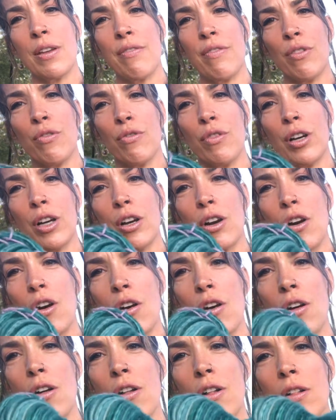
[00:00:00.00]
even
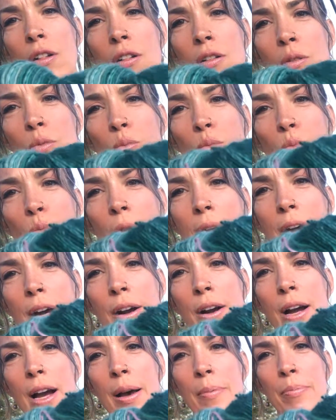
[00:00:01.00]
recall
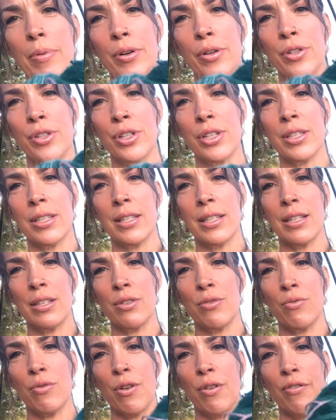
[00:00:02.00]
where I purchased
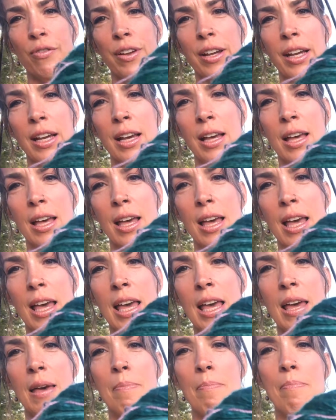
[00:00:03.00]
this roving.
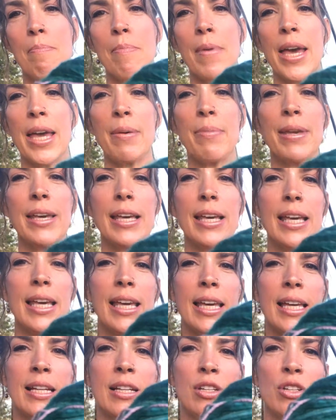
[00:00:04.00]
Maybe
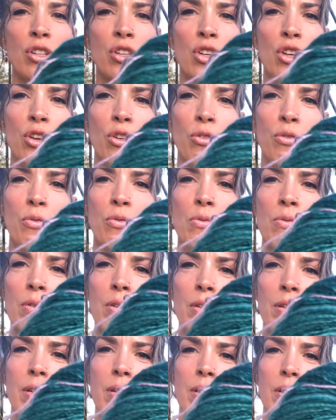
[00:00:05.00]
Kidden U,
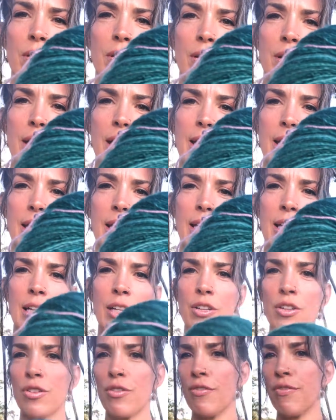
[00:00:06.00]
at a
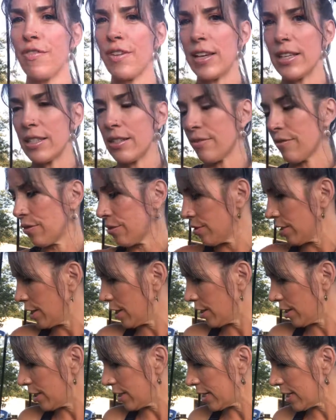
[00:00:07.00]
Kidden U festival
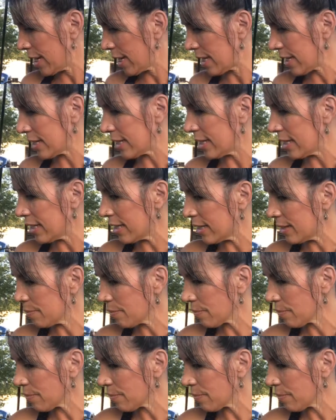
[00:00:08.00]
here in Texas.